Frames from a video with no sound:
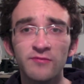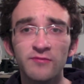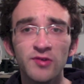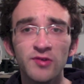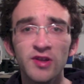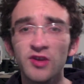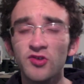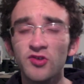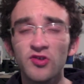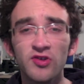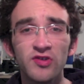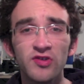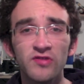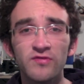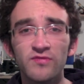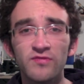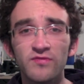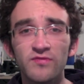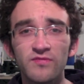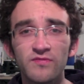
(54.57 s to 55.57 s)

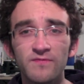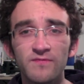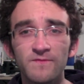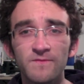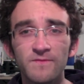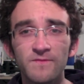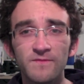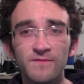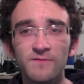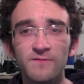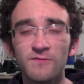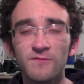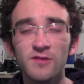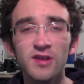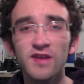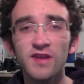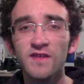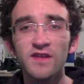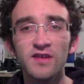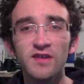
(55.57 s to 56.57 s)

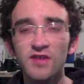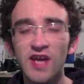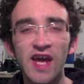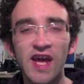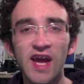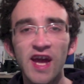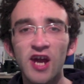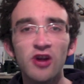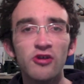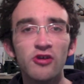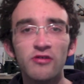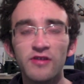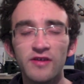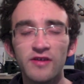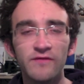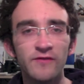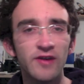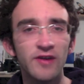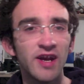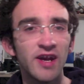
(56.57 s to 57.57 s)
really didn't care
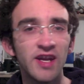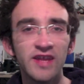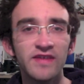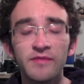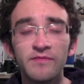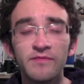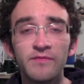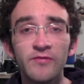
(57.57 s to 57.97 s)
for anything.